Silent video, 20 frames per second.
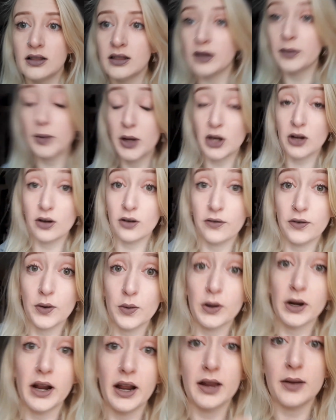let me know if you
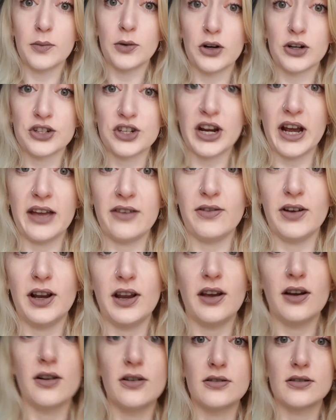want any more chatty
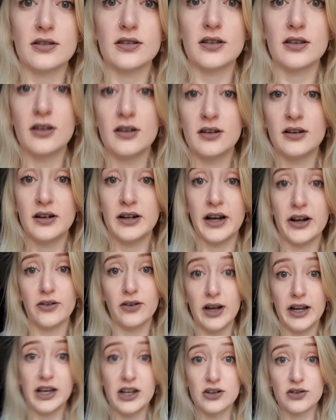videos. I
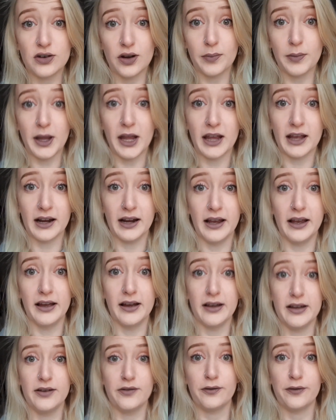really enjoyed making it.
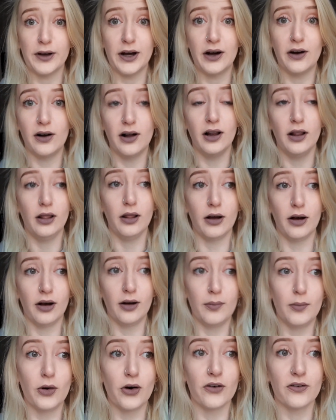It felt a
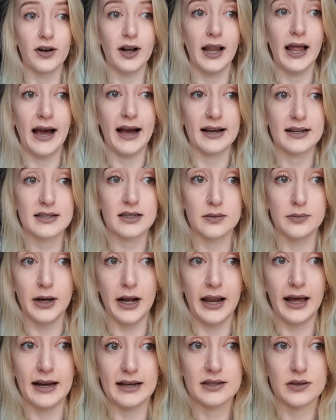lot more relaxed than my
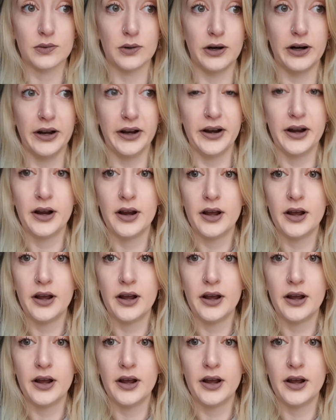last one.